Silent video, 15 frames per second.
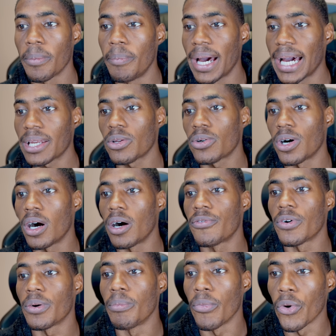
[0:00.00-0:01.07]
Battle
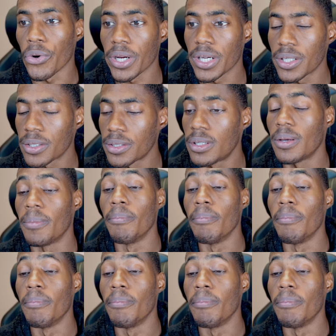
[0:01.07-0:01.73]
of Morgarten